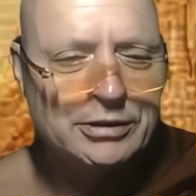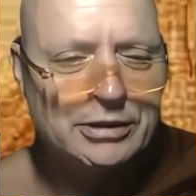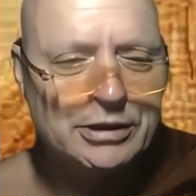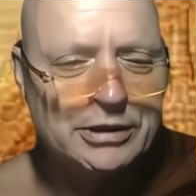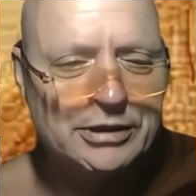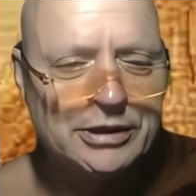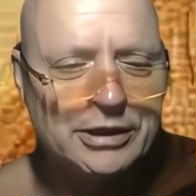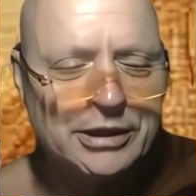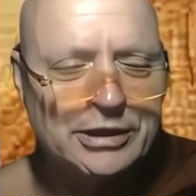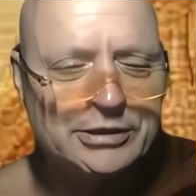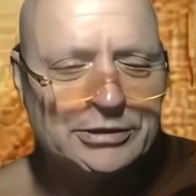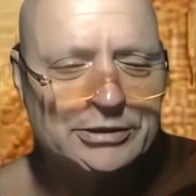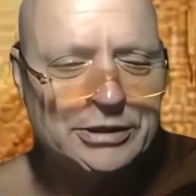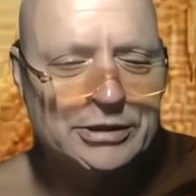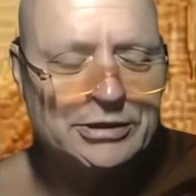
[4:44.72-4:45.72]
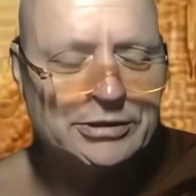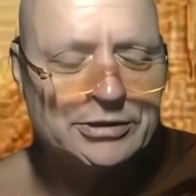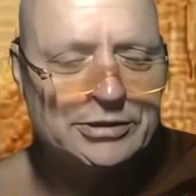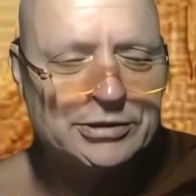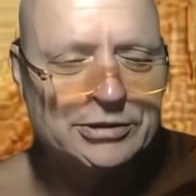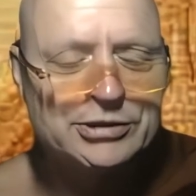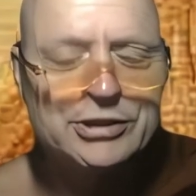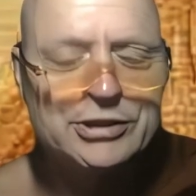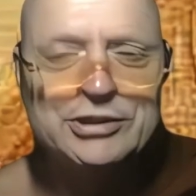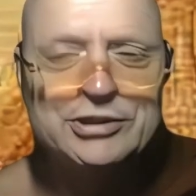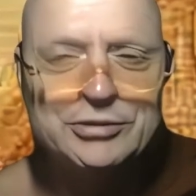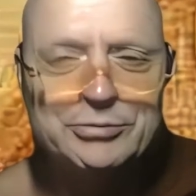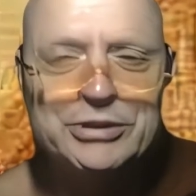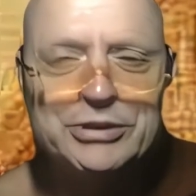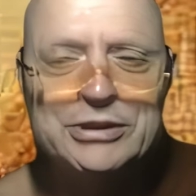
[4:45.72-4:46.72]
I think, is is
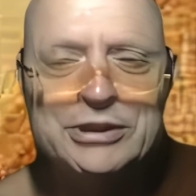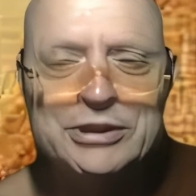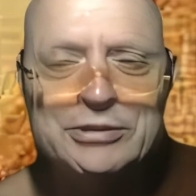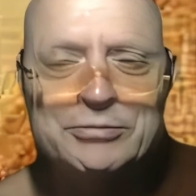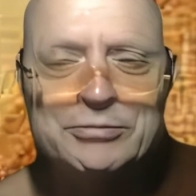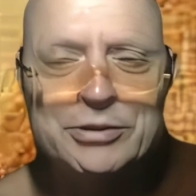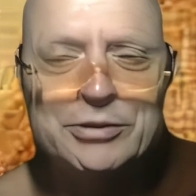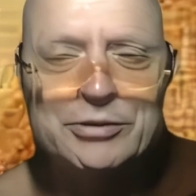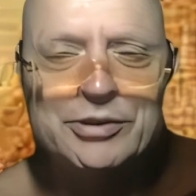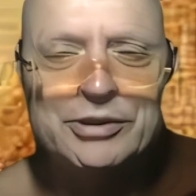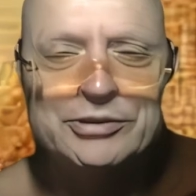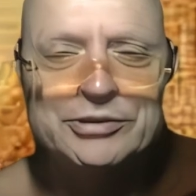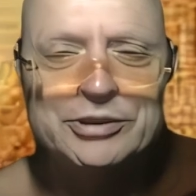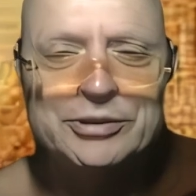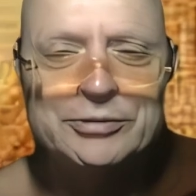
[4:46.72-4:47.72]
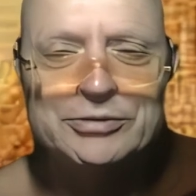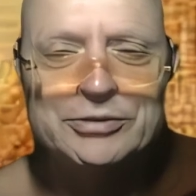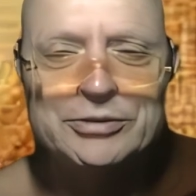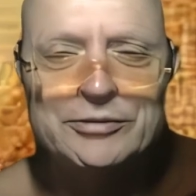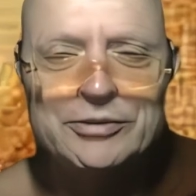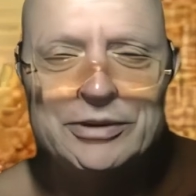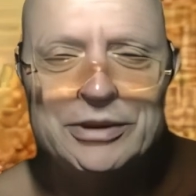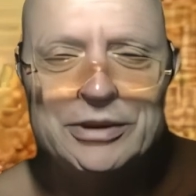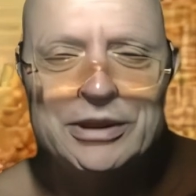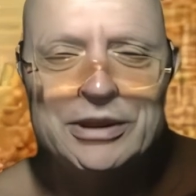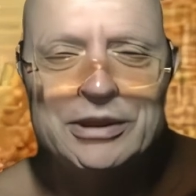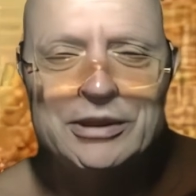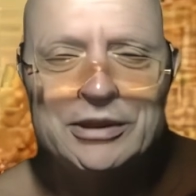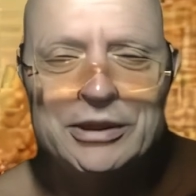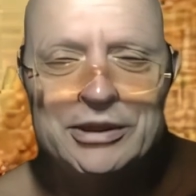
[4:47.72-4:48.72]
transmitted both in terms of
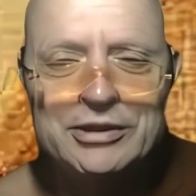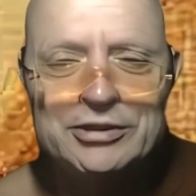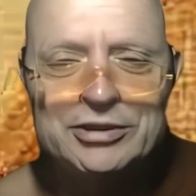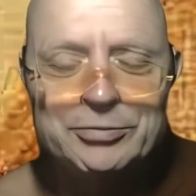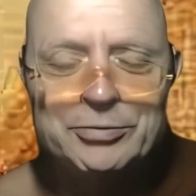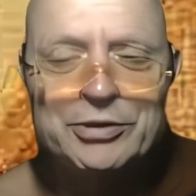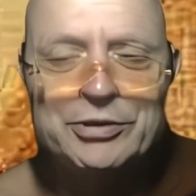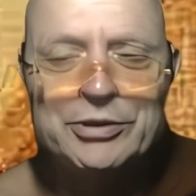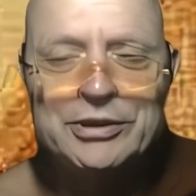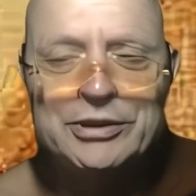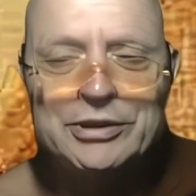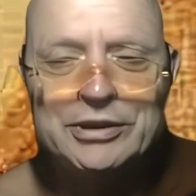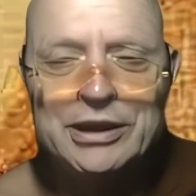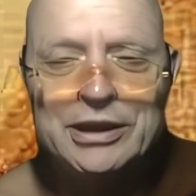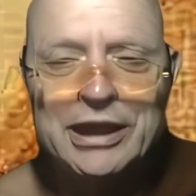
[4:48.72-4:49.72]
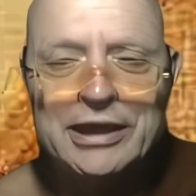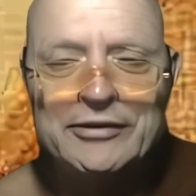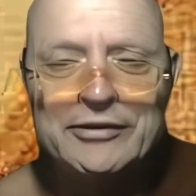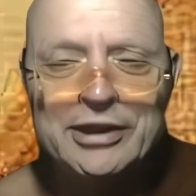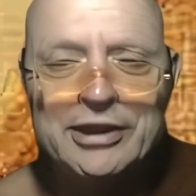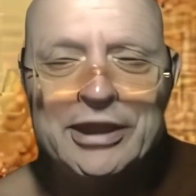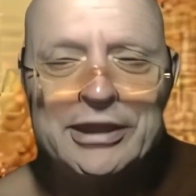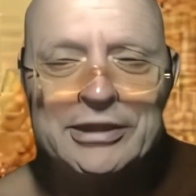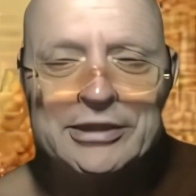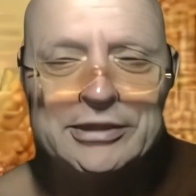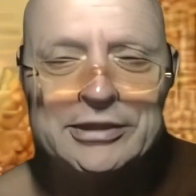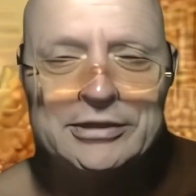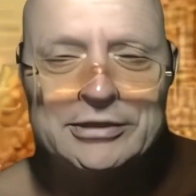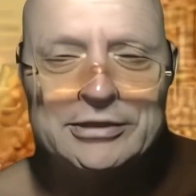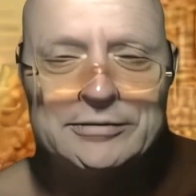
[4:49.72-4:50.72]
like the spirit and the letter,